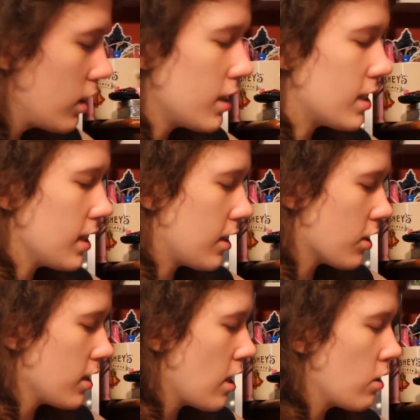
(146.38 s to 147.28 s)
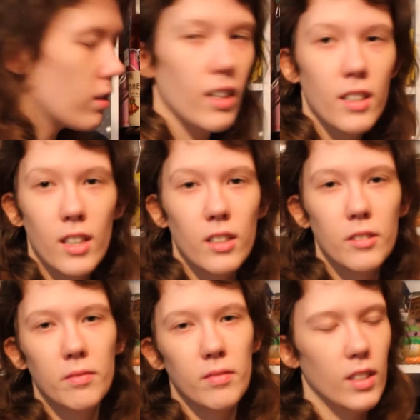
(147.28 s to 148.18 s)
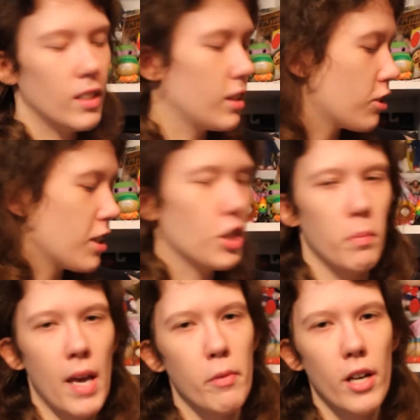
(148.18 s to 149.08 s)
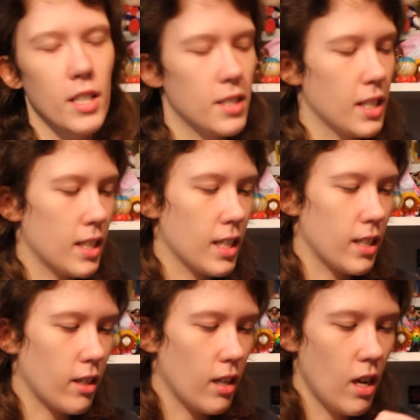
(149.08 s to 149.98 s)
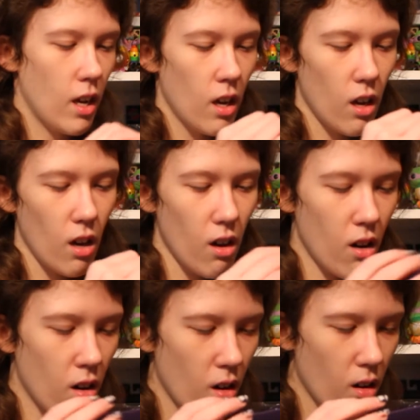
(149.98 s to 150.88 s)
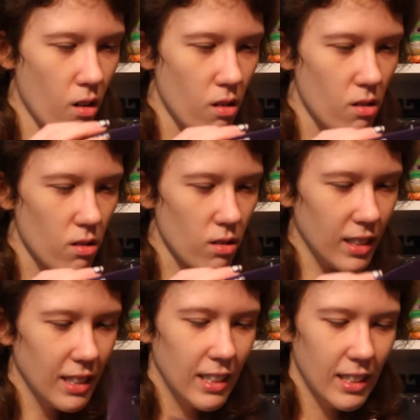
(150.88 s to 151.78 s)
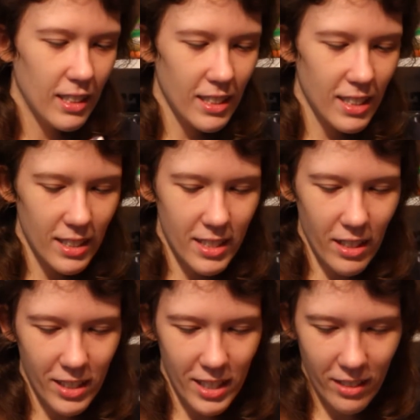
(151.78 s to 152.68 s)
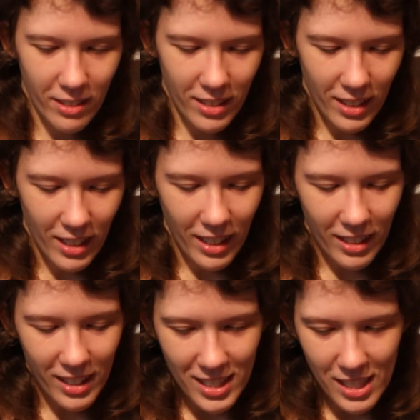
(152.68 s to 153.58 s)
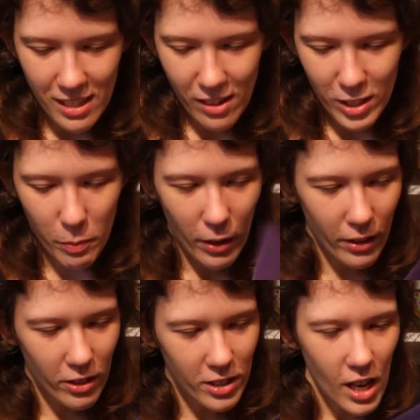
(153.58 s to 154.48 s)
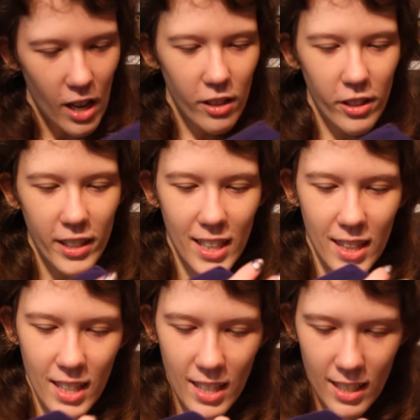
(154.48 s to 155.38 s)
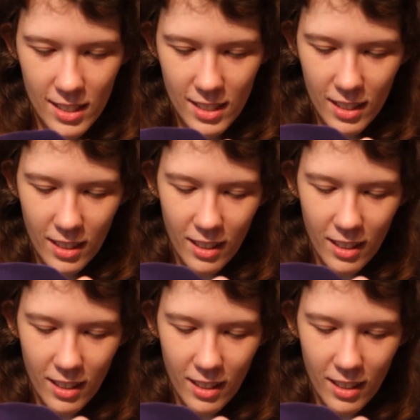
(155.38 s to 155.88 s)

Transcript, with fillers: Let's see. There's no... There's tissue paper. I didn't see anything in there. Uh huh. This is so cute. Alyssa, no spoilers. Look at this.